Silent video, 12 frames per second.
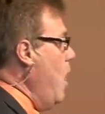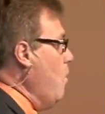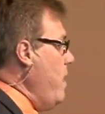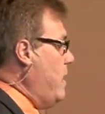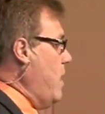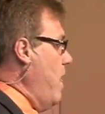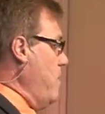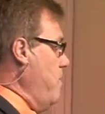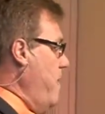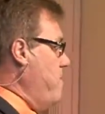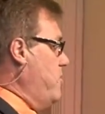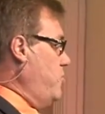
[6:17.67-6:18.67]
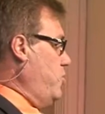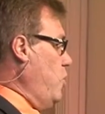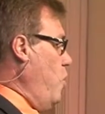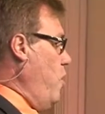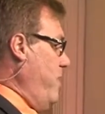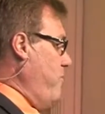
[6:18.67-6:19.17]
We come to be
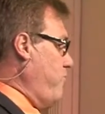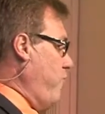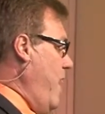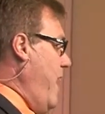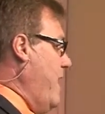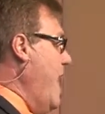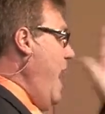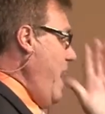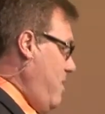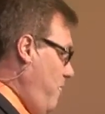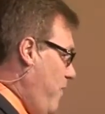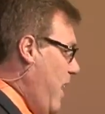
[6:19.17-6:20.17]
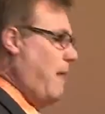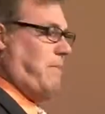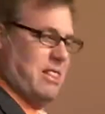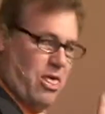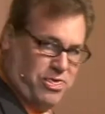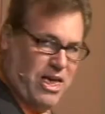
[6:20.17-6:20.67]
matured and trained and developed
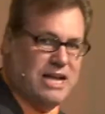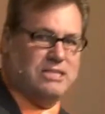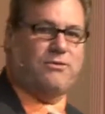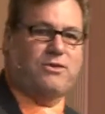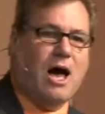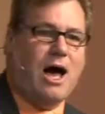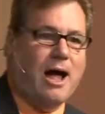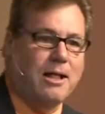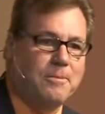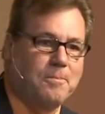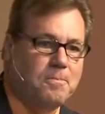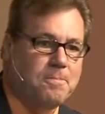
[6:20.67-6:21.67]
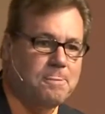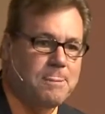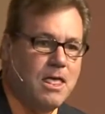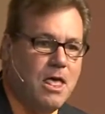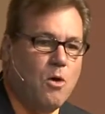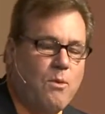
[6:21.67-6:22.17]
in the things of God.
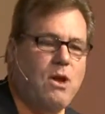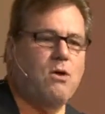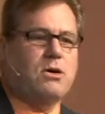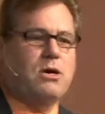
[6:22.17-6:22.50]
We don't